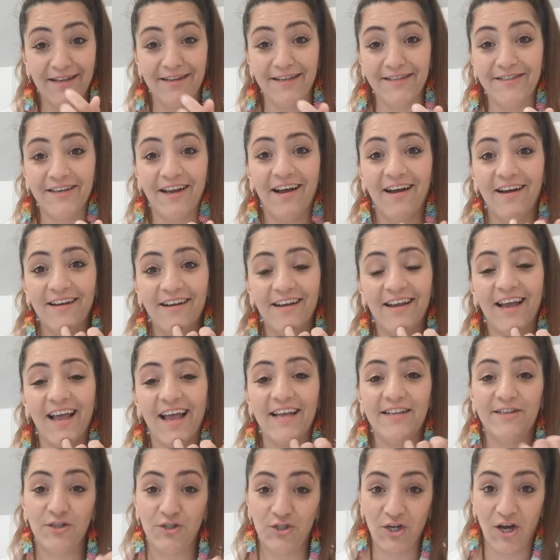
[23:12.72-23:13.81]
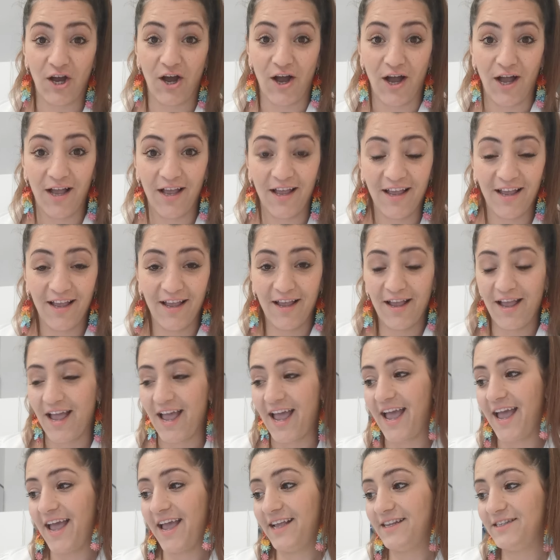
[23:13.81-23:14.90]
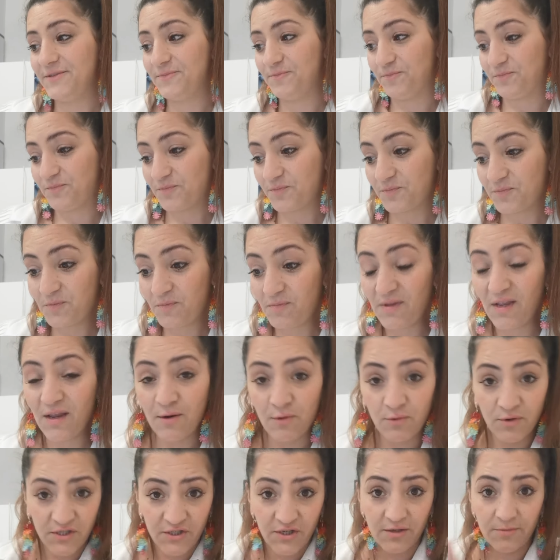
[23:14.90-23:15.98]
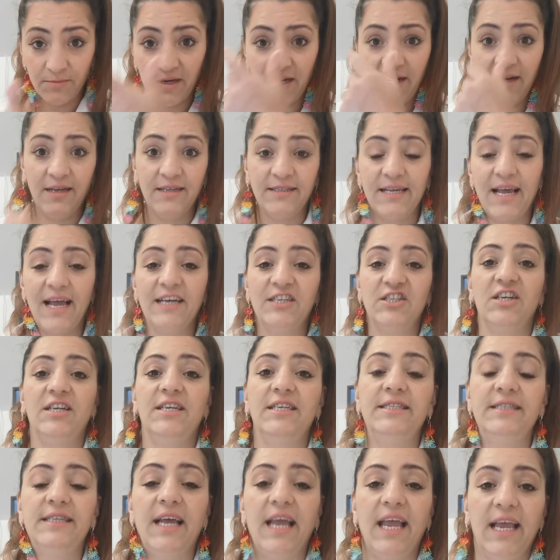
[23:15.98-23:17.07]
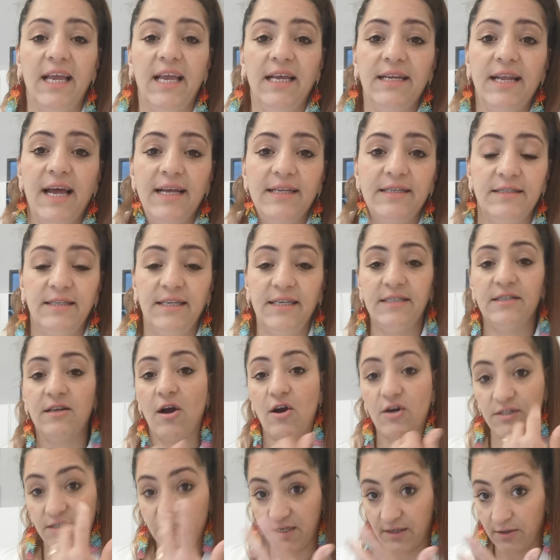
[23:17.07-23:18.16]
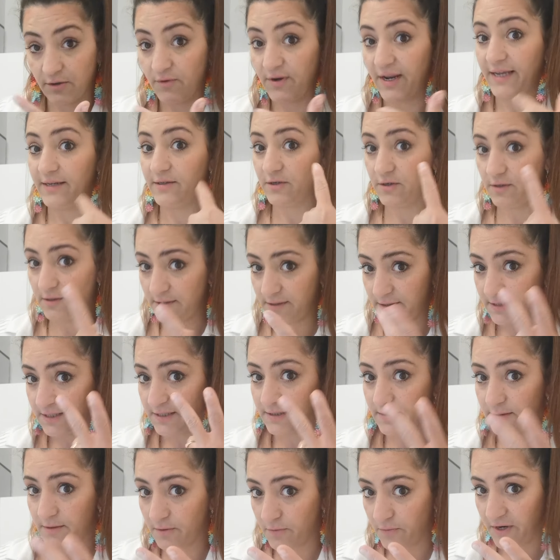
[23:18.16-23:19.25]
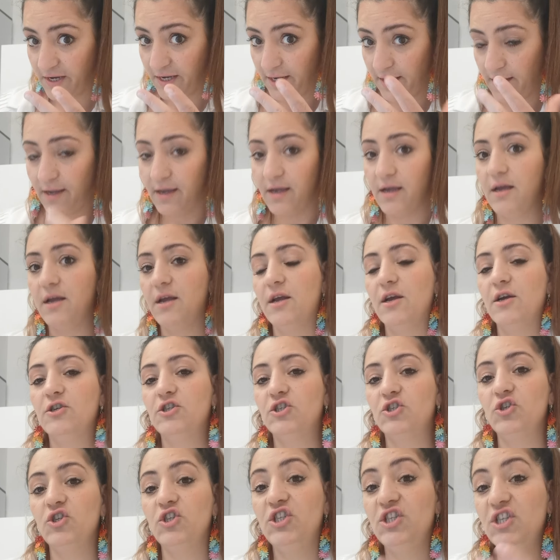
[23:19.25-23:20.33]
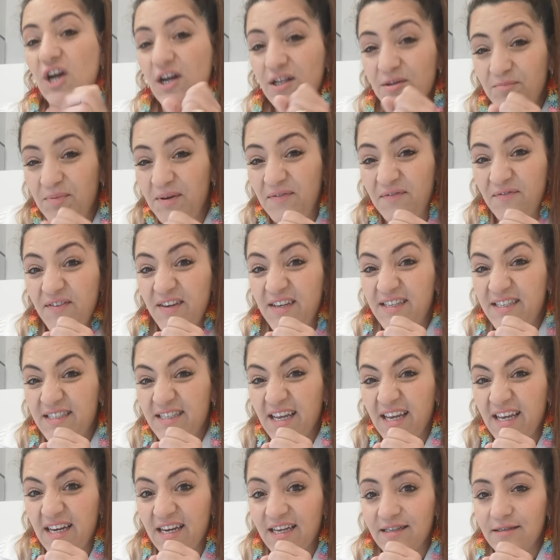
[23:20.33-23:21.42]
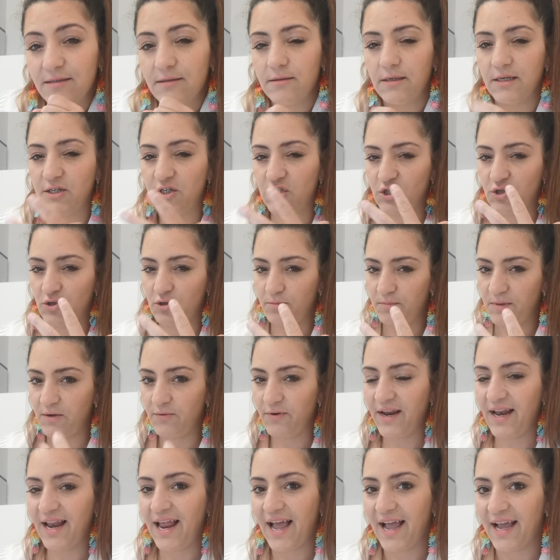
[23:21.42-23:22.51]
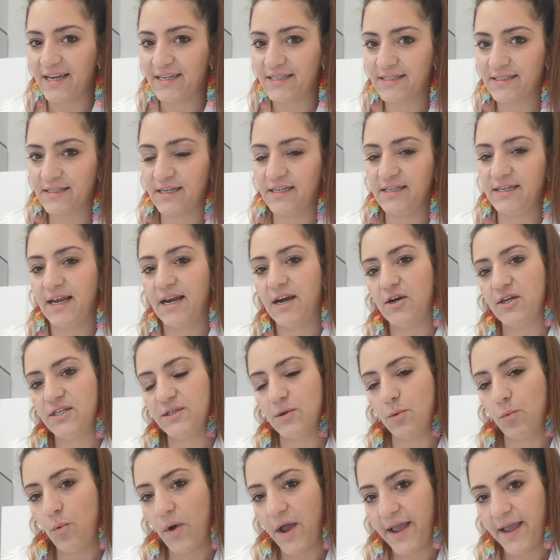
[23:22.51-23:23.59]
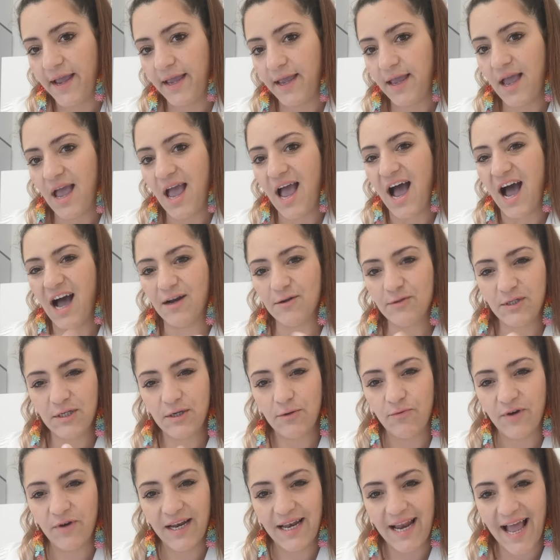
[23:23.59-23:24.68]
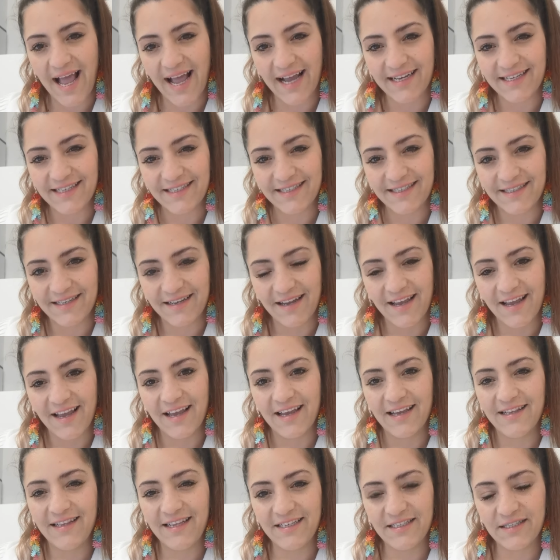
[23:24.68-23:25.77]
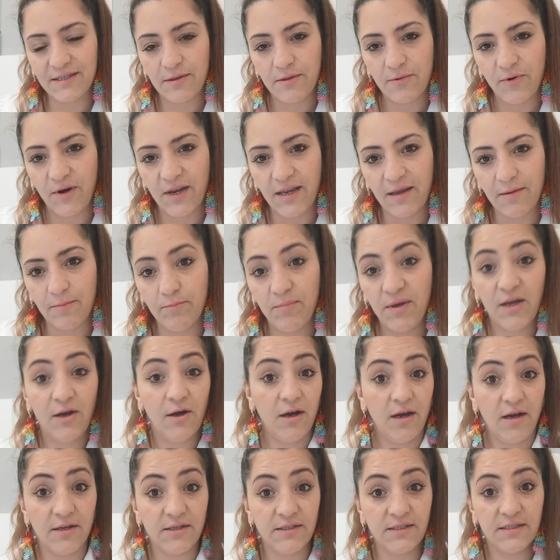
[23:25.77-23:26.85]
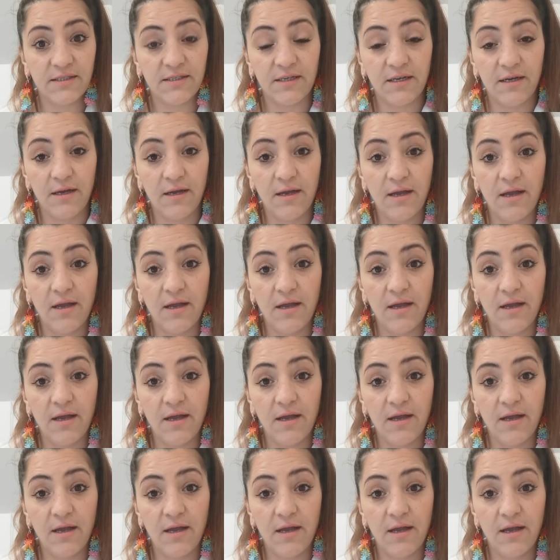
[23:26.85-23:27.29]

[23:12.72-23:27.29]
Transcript: the tongue, and the jaw. And Richard Miller is actually saying that these articulators, these 3, should not be fixated. They should be relaxed. And there is a way how to relax these 3, because